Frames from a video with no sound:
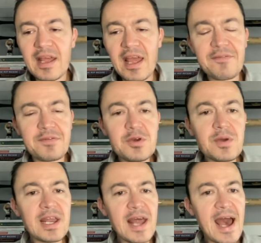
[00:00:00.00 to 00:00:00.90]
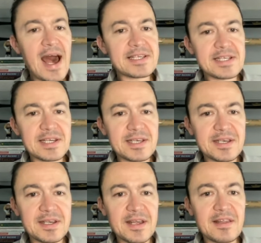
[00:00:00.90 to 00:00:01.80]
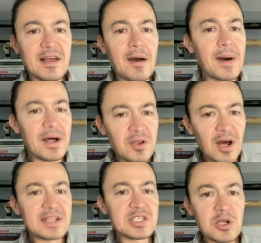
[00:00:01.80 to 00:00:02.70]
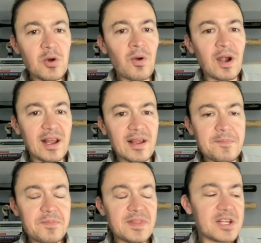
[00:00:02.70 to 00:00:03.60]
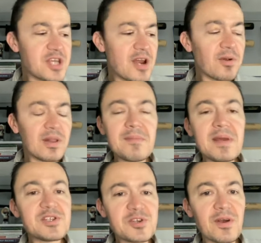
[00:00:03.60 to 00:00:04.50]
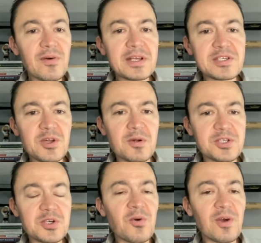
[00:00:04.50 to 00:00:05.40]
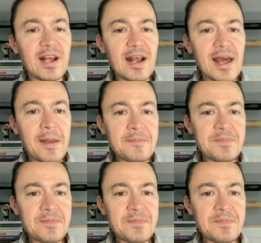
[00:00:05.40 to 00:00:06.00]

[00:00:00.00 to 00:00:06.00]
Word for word: if you get asked about not scoring, that generally means you're going to start scoring again.